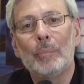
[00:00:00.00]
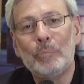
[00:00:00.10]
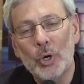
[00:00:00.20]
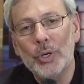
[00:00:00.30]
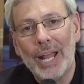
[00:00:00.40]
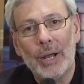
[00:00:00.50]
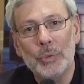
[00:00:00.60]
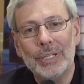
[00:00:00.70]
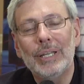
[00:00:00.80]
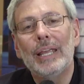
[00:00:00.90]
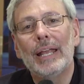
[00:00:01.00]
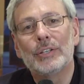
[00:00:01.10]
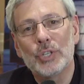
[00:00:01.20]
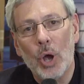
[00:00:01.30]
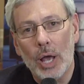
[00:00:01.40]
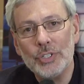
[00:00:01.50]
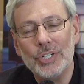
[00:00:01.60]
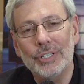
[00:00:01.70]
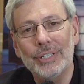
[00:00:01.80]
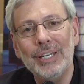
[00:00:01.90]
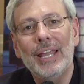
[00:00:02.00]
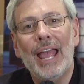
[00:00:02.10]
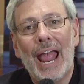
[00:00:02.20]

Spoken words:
burnout, exhaustion,